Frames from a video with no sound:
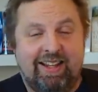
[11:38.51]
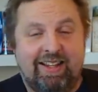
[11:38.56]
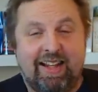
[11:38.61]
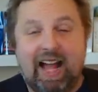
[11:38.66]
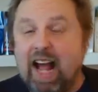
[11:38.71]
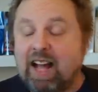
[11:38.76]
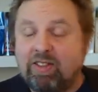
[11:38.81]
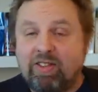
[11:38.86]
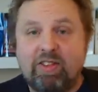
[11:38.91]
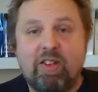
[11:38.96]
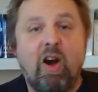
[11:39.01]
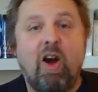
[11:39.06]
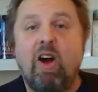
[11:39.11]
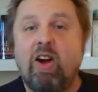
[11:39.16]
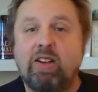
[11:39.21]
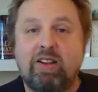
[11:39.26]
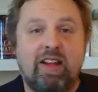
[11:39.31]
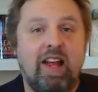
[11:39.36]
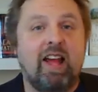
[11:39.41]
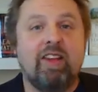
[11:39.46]
That's the
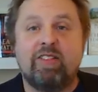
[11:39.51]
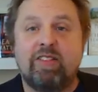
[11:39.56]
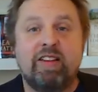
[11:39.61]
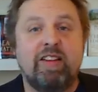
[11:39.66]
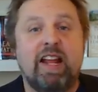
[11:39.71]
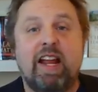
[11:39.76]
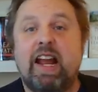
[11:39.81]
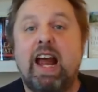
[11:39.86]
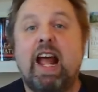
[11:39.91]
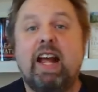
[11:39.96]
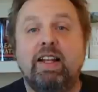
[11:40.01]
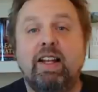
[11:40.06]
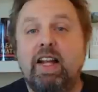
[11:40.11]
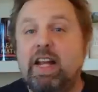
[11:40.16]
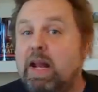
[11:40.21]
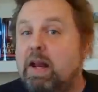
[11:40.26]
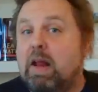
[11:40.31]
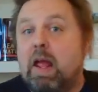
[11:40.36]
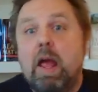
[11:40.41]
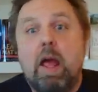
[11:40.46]
hard lesson that
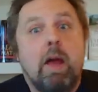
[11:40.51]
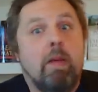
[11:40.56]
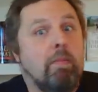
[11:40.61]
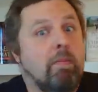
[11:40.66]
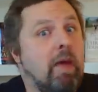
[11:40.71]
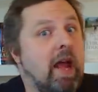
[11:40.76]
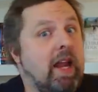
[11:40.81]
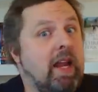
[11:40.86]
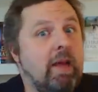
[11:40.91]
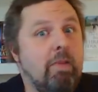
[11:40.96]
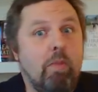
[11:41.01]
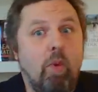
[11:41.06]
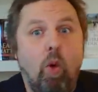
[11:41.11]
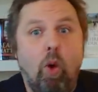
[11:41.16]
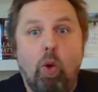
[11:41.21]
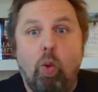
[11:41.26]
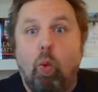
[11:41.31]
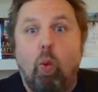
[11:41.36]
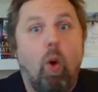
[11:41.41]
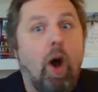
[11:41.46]
Ellen and many
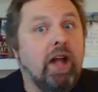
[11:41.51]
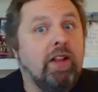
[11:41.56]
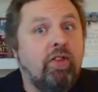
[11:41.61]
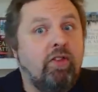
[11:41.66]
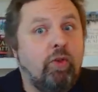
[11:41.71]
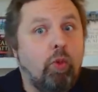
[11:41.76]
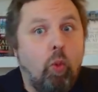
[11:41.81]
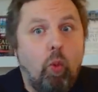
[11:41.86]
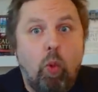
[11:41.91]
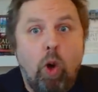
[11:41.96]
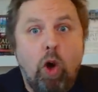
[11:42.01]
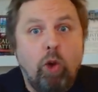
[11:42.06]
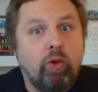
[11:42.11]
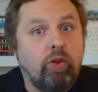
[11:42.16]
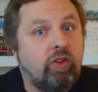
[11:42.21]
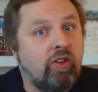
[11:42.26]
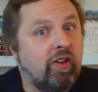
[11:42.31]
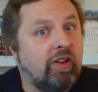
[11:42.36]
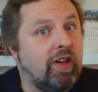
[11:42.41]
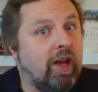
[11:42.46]
more once
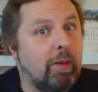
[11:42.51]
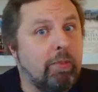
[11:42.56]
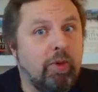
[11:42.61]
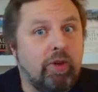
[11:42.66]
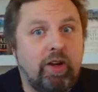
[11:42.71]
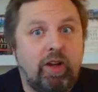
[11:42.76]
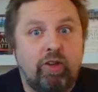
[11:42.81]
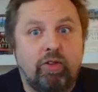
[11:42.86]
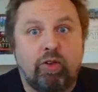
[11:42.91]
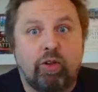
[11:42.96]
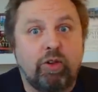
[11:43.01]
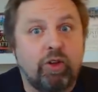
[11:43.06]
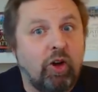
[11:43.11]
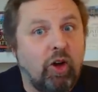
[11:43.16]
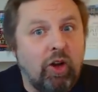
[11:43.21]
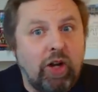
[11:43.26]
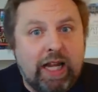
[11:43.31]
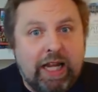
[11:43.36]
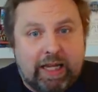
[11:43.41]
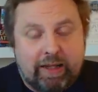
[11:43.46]
woke celebrities are
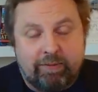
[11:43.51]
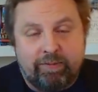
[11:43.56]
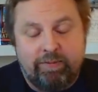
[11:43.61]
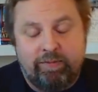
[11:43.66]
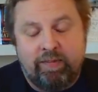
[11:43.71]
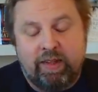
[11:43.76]
learning.